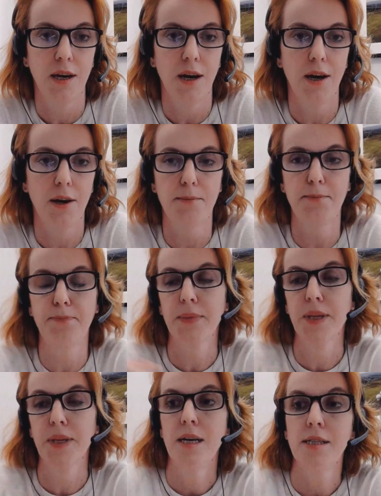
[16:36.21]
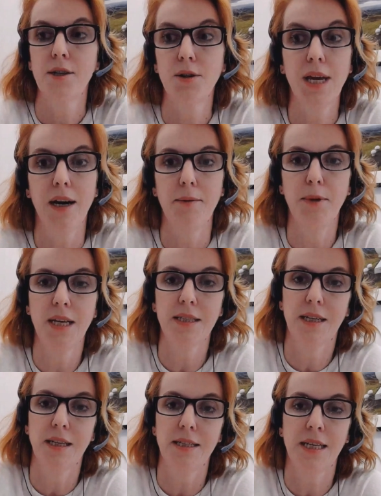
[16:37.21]
So yeah, I mean,
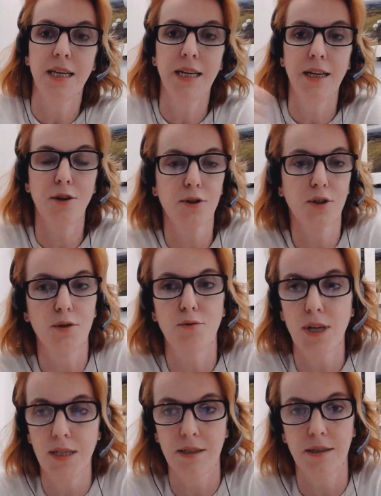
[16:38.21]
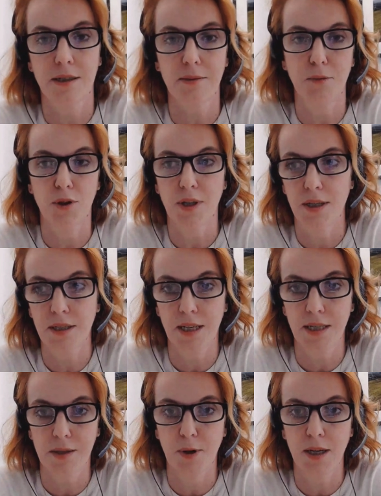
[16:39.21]
there's clearly lots of good reasons to modernise
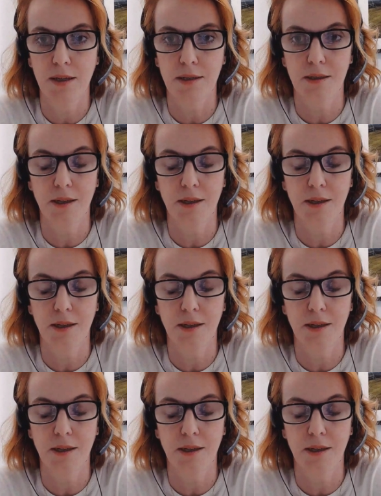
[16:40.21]
airspace,